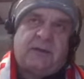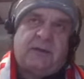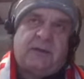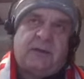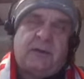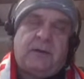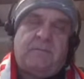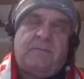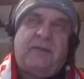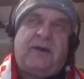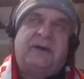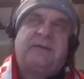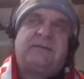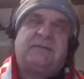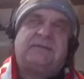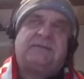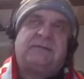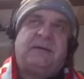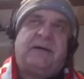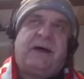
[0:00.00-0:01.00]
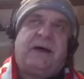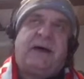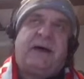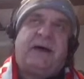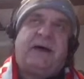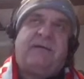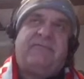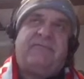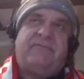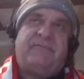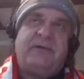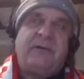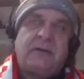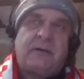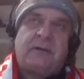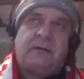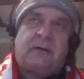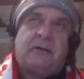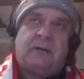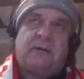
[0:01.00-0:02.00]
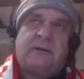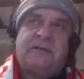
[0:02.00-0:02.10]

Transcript: but it's a vehicle.